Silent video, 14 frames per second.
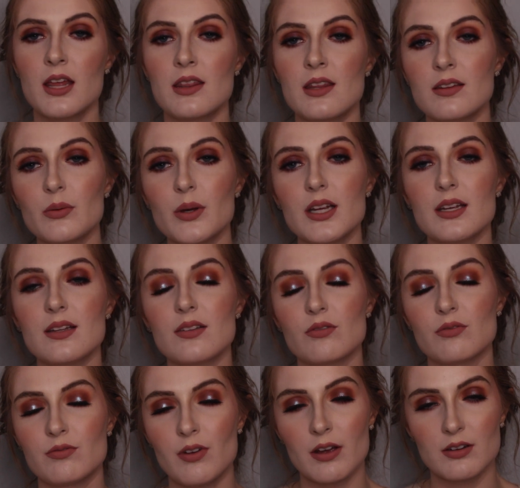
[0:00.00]
This one is
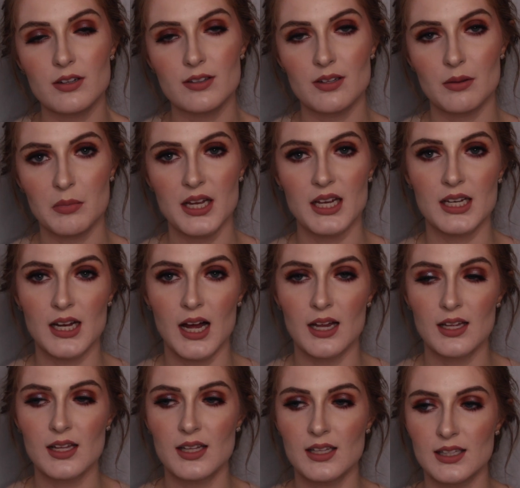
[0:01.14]
very similar in
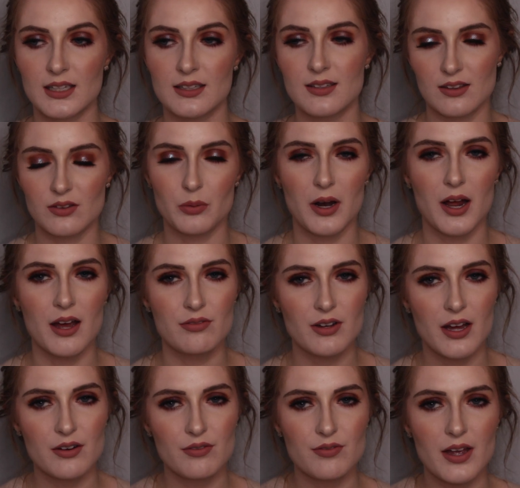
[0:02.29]
color, at least that's what I've
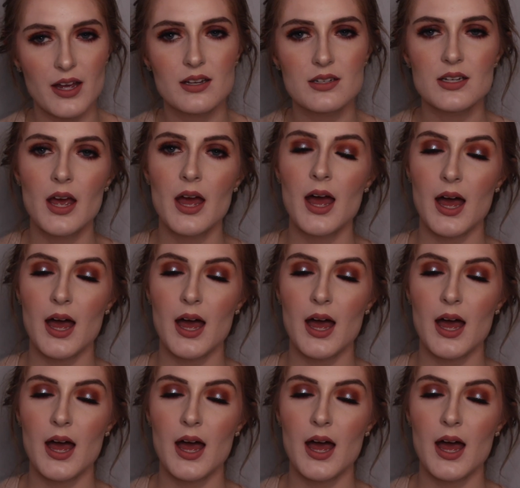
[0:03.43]
kind of found.